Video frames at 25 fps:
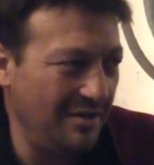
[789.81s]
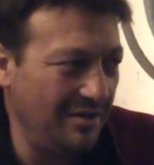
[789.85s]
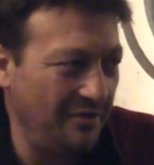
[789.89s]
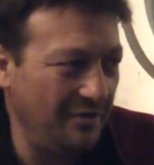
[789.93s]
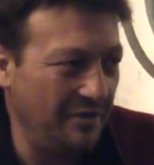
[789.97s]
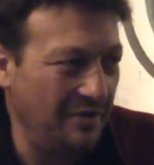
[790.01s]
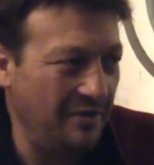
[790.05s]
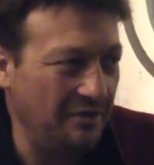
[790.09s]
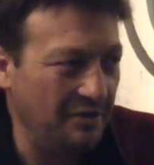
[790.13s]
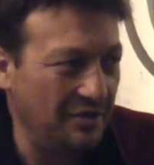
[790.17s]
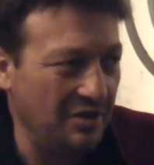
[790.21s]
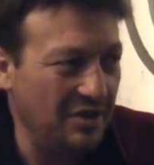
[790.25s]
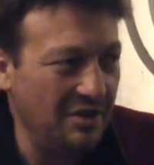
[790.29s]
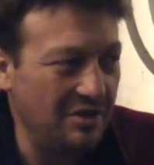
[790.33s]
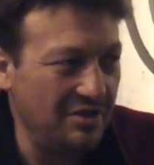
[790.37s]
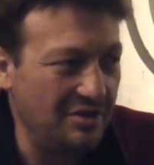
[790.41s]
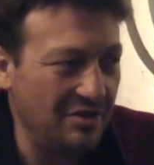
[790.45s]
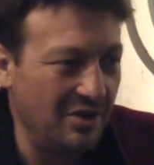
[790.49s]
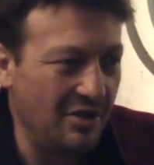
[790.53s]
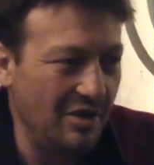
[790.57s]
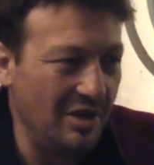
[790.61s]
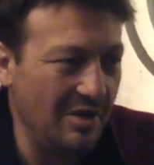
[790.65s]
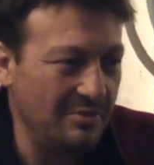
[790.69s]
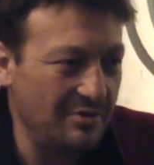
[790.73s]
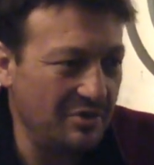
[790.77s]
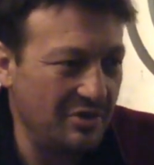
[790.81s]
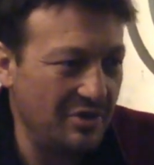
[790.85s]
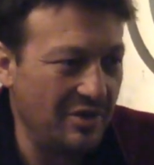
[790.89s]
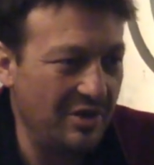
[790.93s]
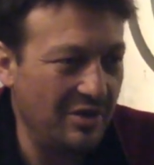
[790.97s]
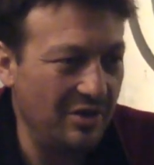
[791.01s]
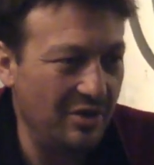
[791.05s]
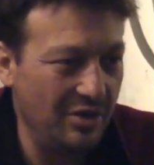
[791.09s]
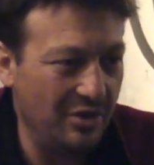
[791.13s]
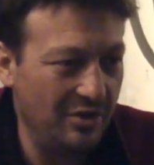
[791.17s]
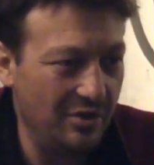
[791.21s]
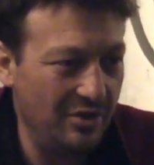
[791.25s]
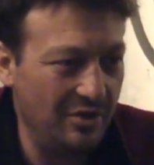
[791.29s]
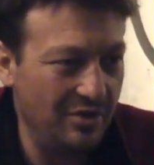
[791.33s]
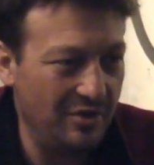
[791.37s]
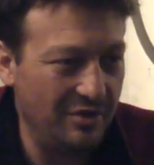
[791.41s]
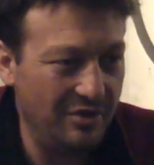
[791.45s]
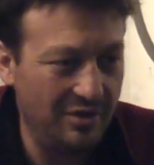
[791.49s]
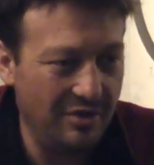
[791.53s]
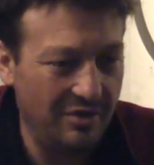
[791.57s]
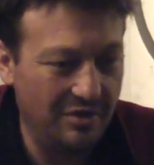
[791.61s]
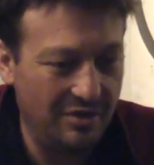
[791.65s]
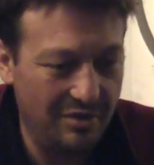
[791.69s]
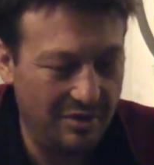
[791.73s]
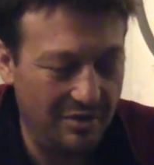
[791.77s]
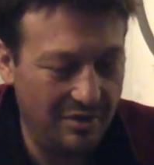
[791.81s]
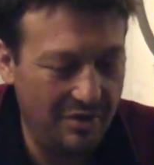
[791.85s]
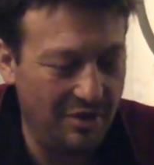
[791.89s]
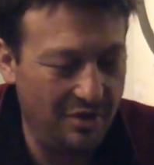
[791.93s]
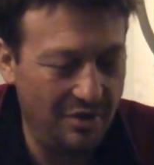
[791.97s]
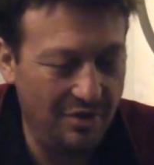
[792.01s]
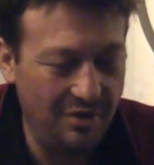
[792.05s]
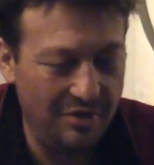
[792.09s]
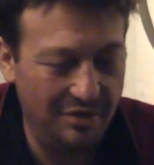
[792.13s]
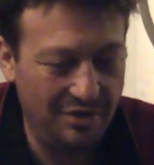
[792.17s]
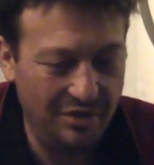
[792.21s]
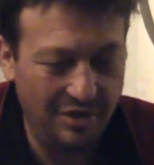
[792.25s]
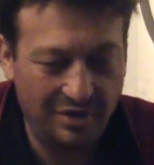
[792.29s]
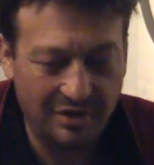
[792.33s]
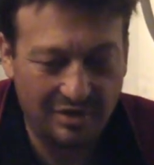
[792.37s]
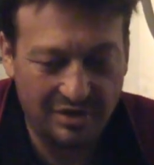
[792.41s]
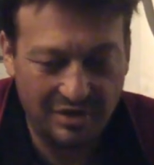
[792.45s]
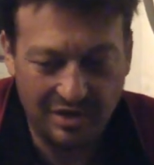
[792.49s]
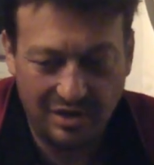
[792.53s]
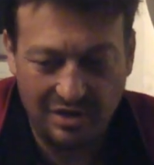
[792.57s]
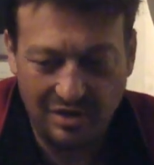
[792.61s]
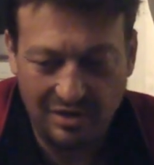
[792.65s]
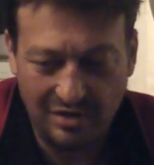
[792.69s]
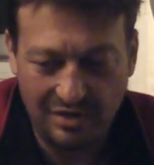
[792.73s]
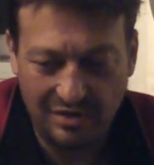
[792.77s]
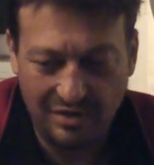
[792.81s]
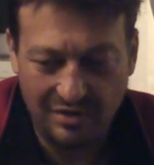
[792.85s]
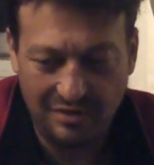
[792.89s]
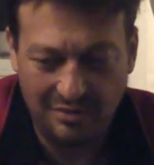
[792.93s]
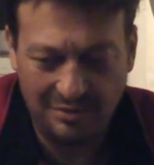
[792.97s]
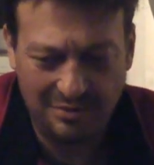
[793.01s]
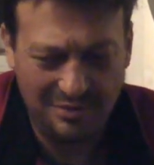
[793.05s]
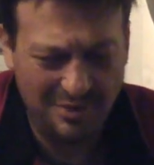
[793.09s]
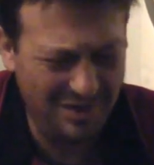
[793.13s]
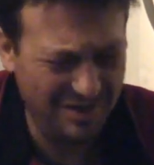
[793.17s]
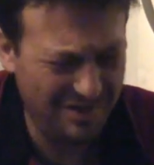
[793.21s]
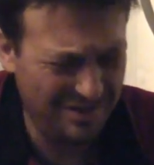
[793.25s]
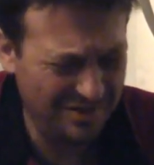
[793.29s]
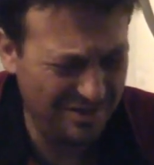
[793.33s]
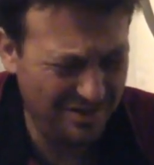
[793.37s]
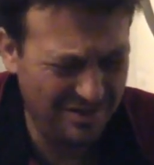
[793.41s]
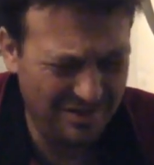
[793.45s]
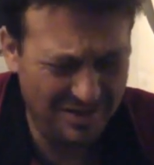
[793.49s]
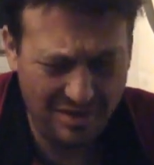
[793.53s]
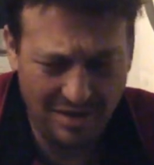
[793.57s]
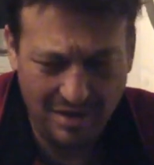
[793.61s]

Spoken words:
15 times I heard that her doctor. What?